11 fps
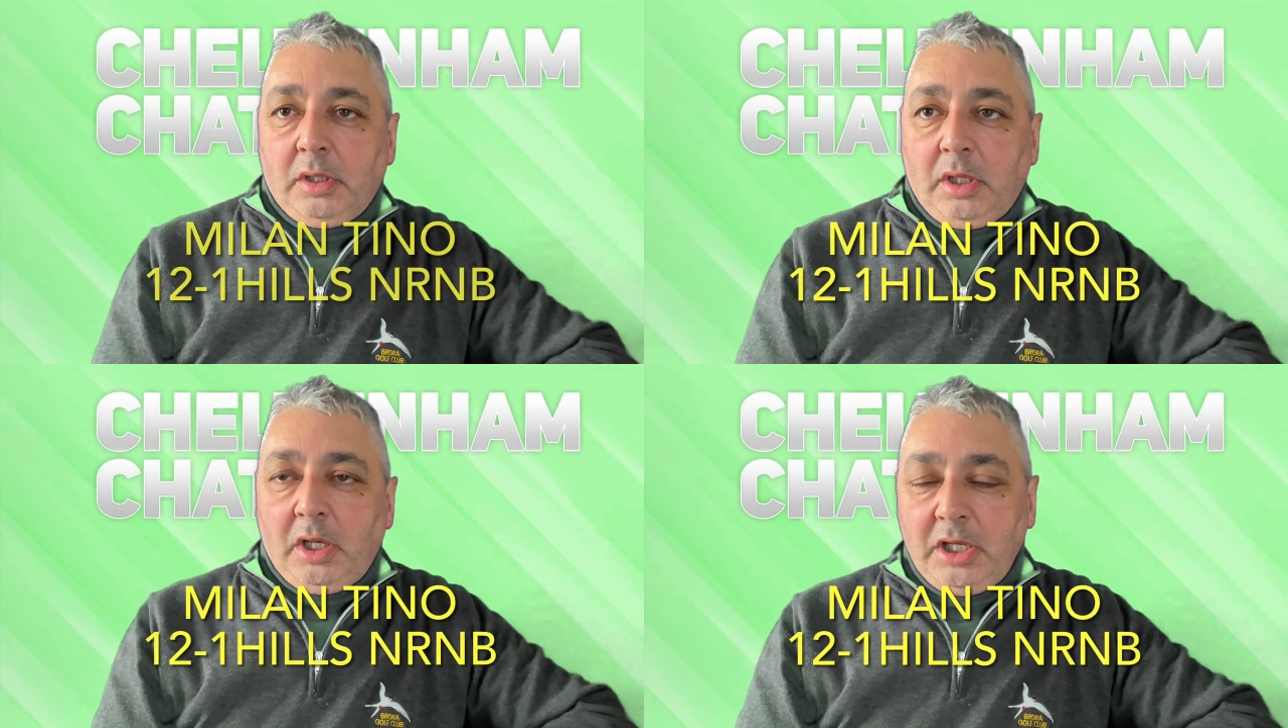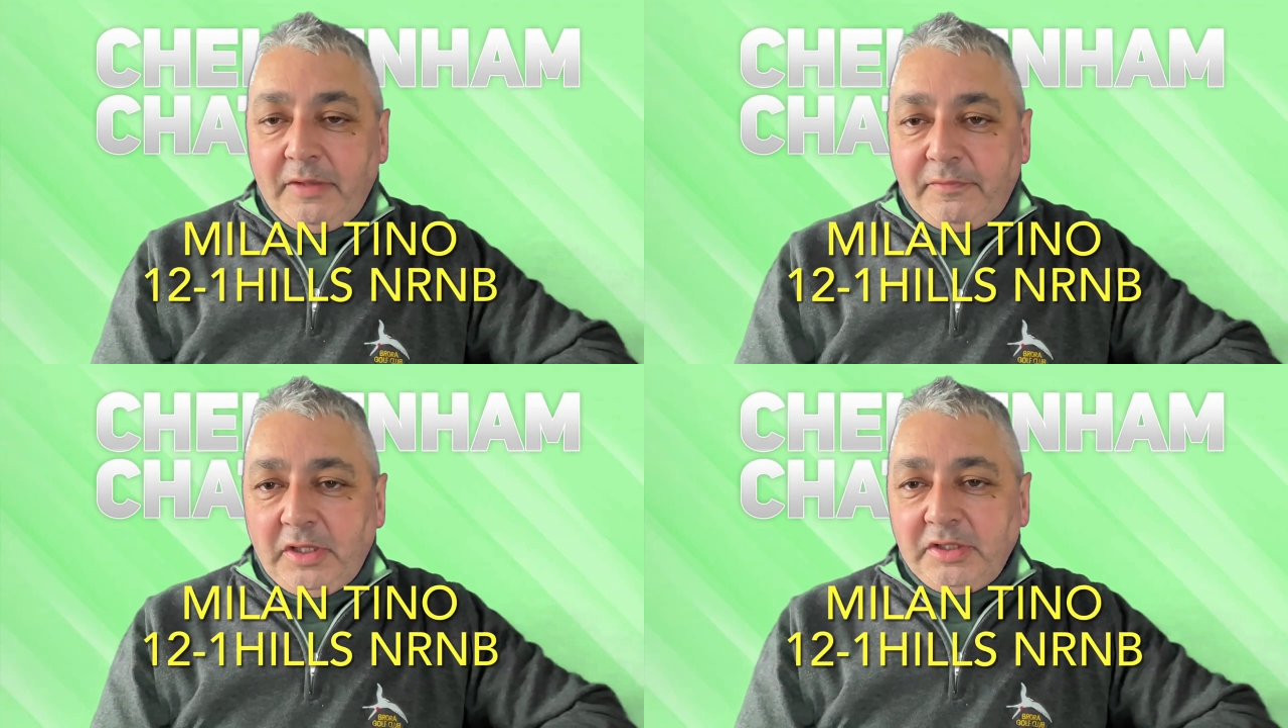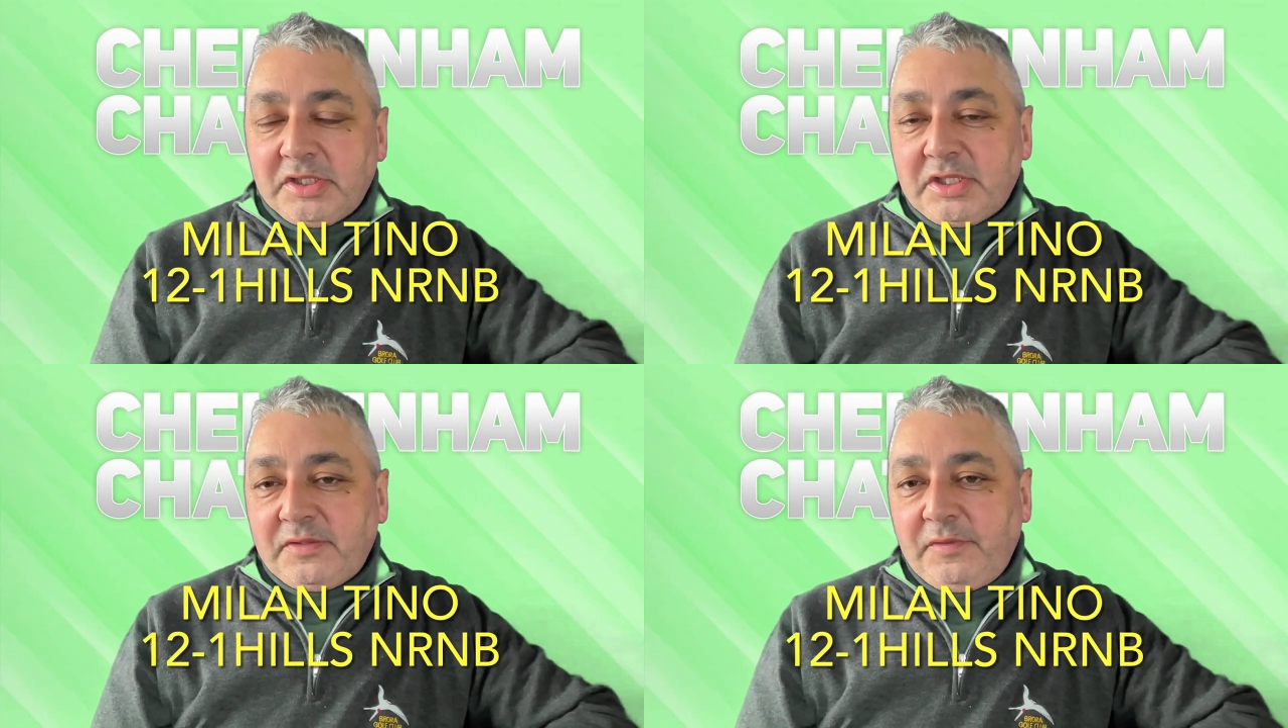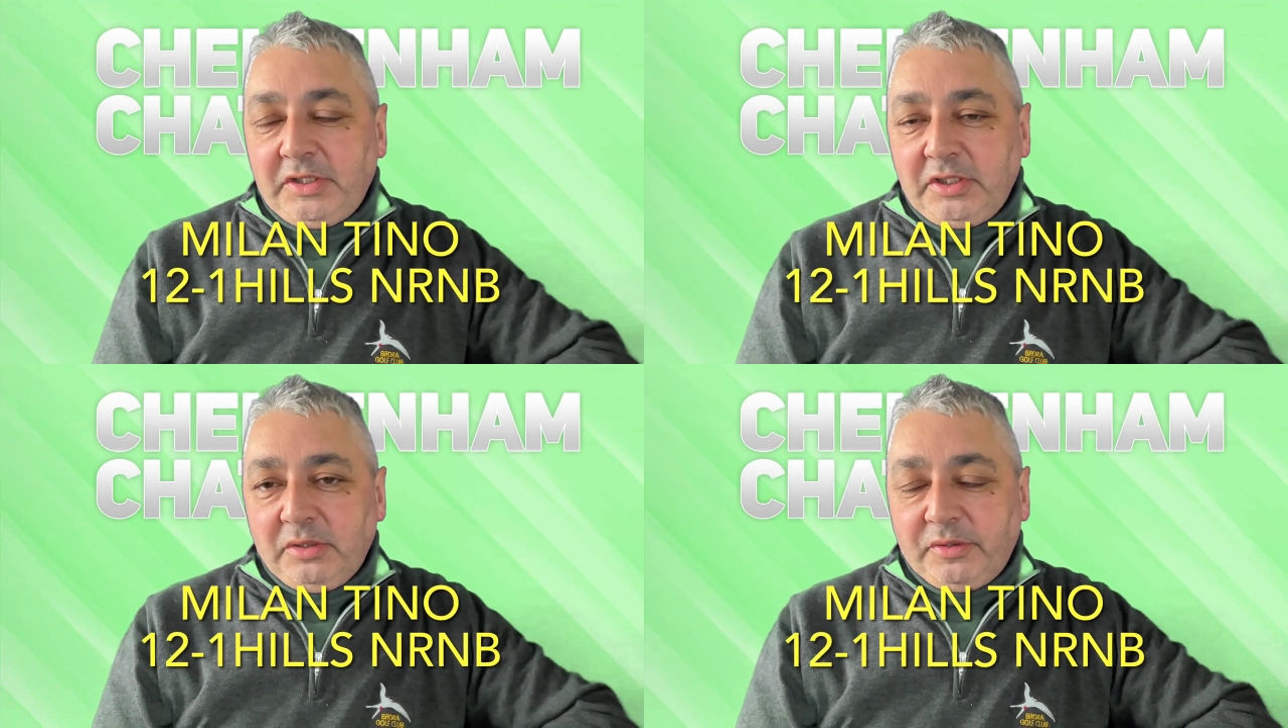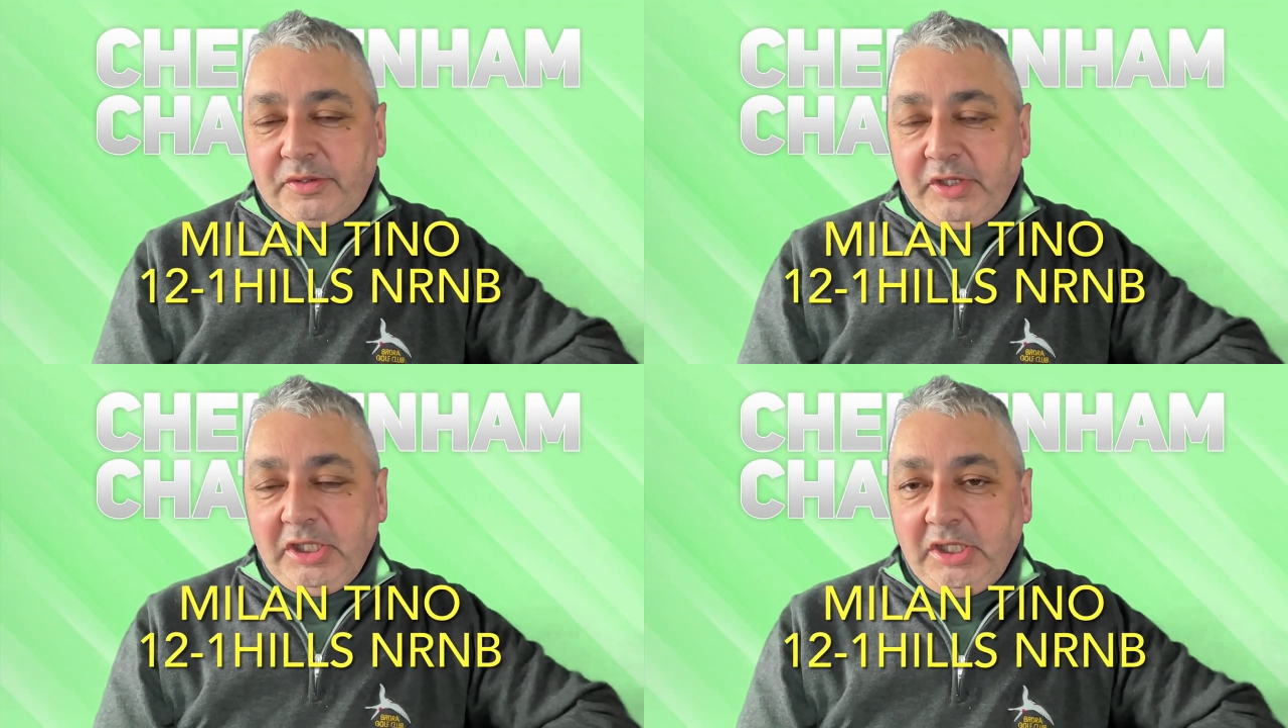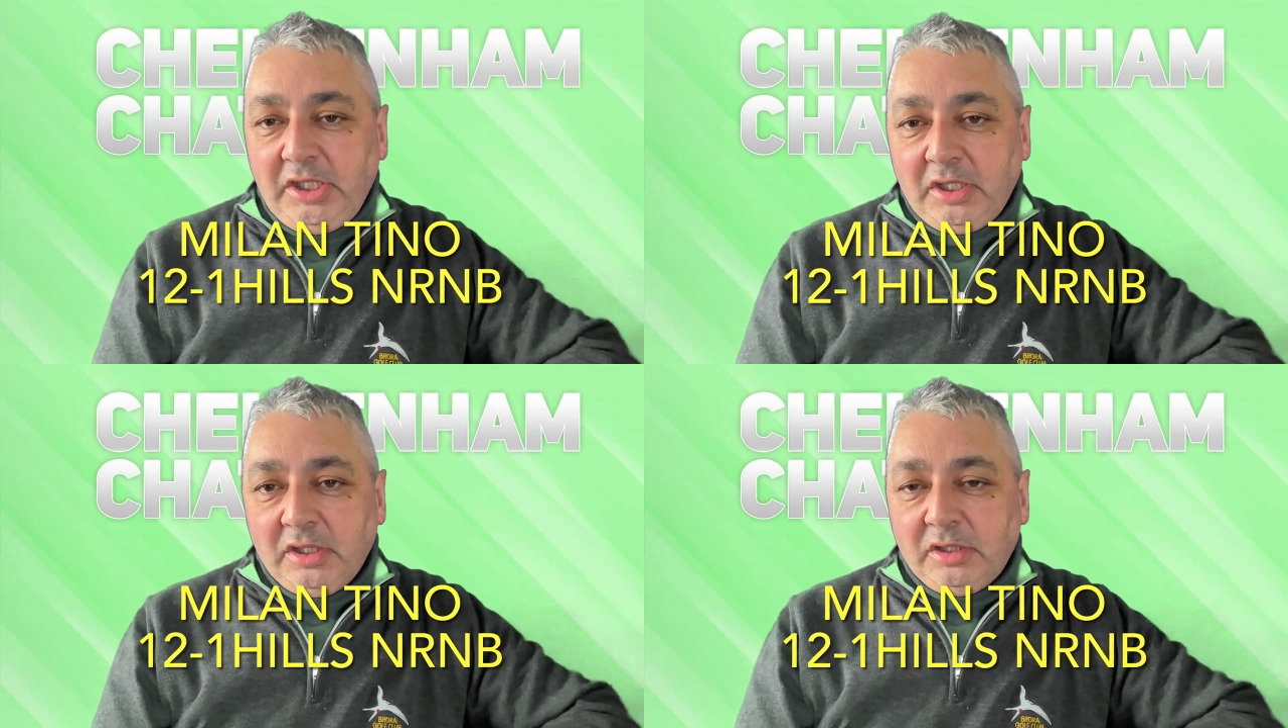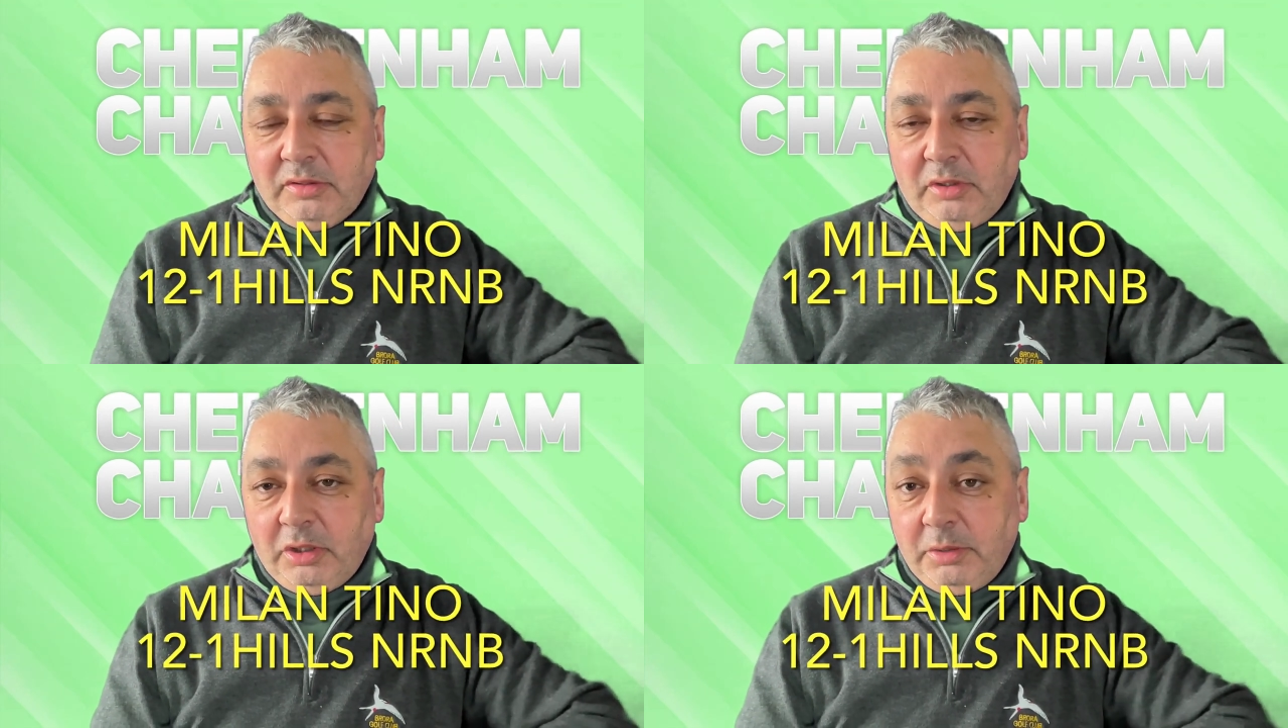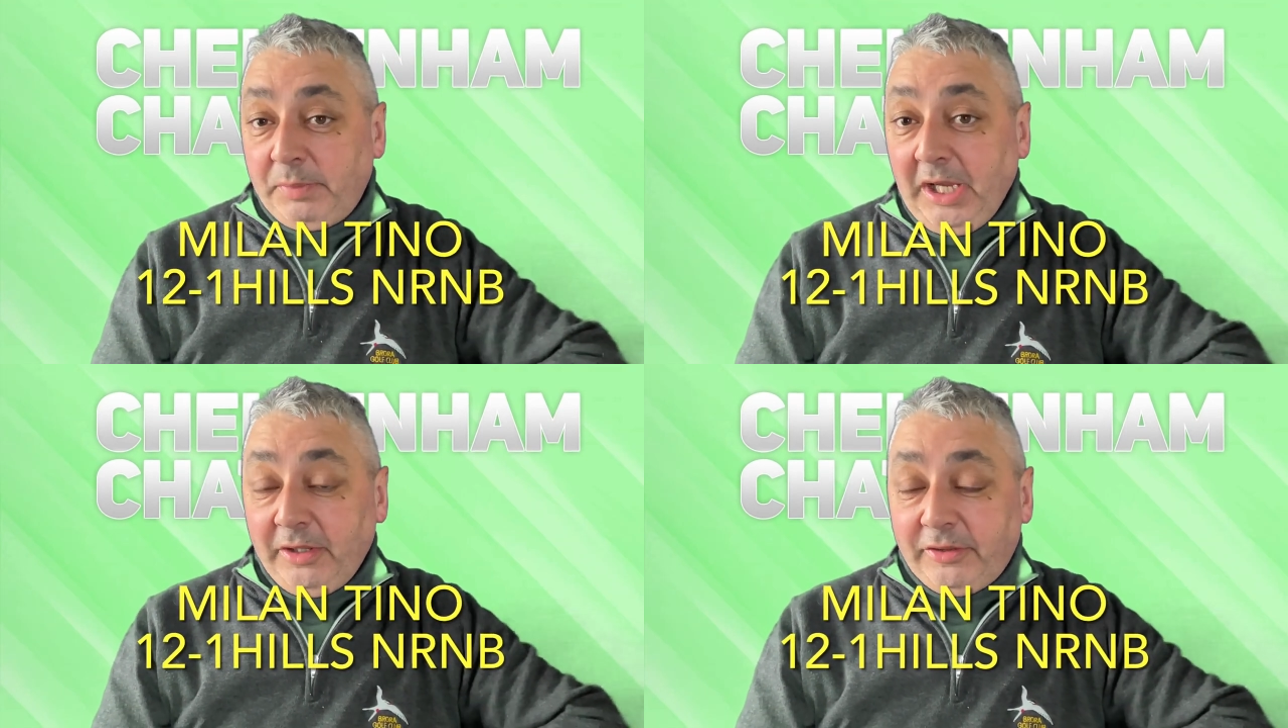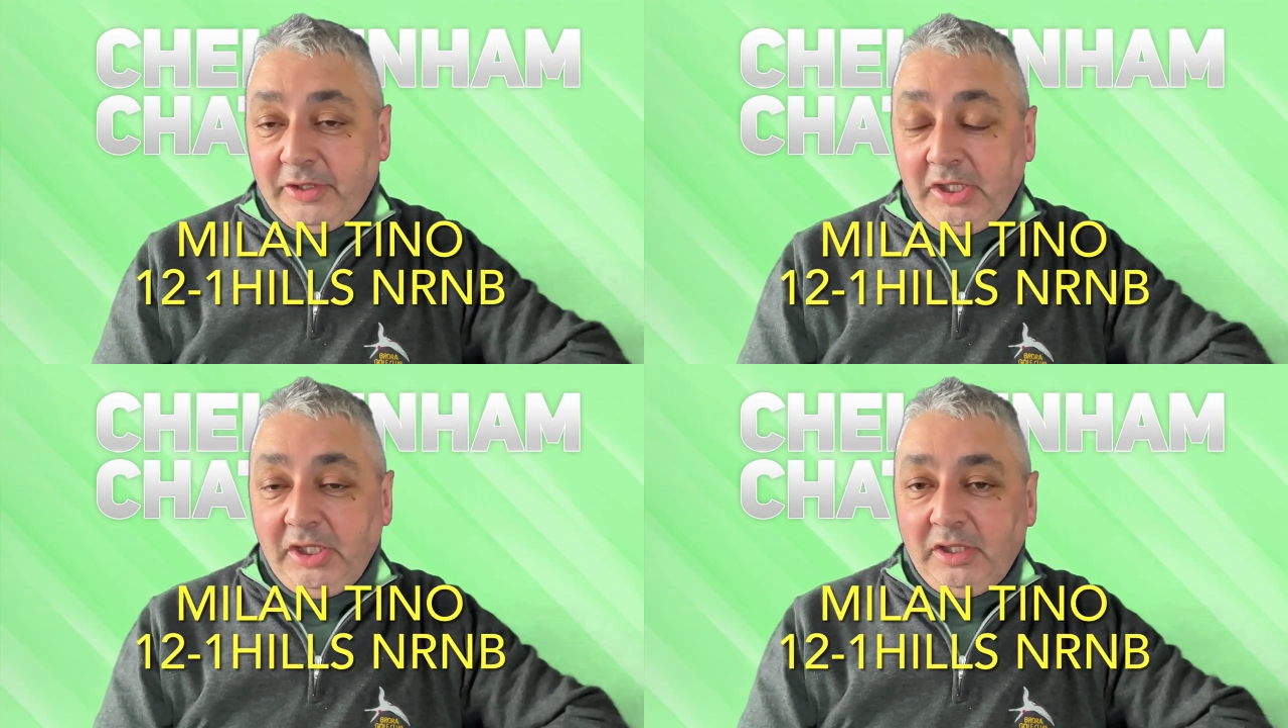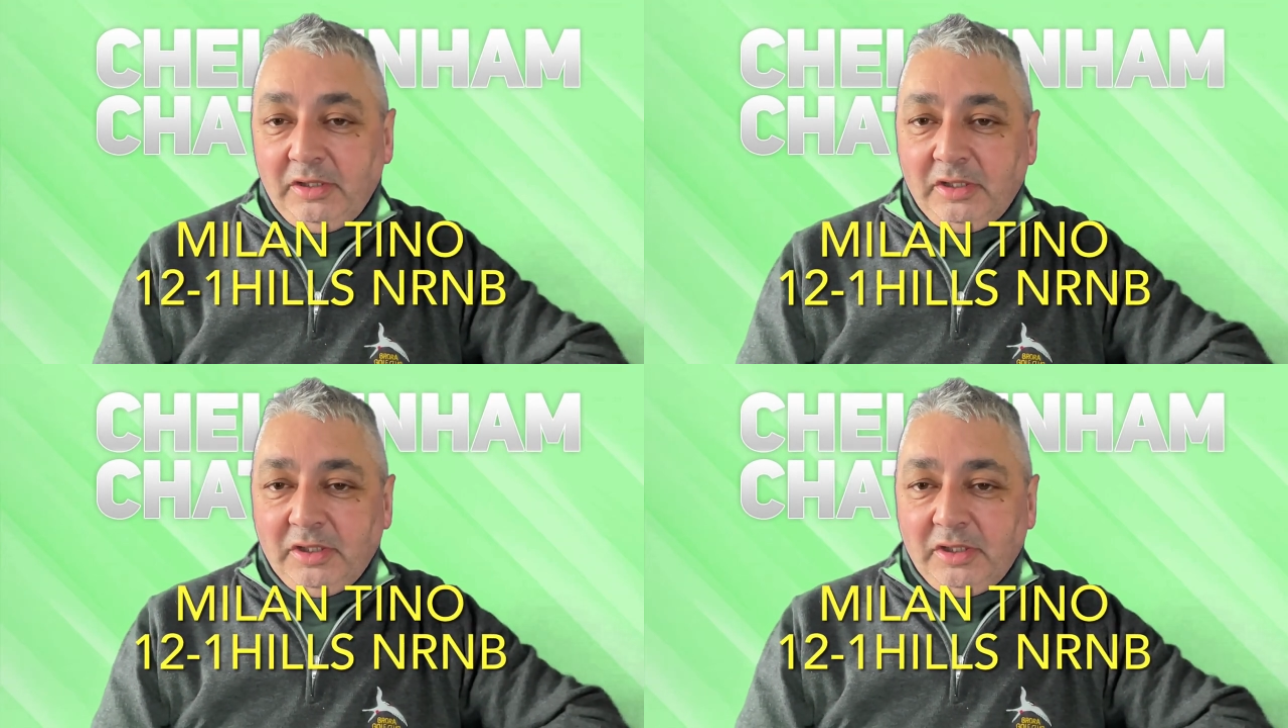Hi everyone, this is video 3, or bet 3,